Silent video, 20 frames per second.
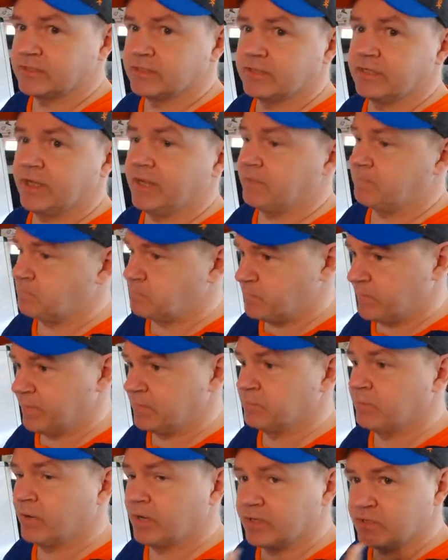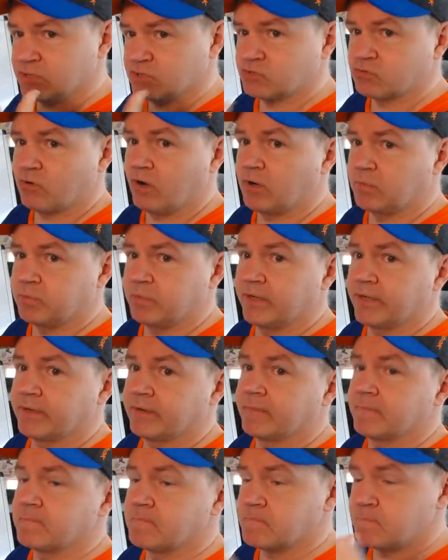the net. Big body, strong
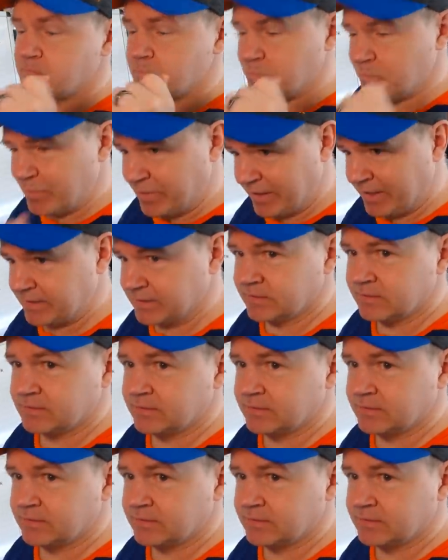player. But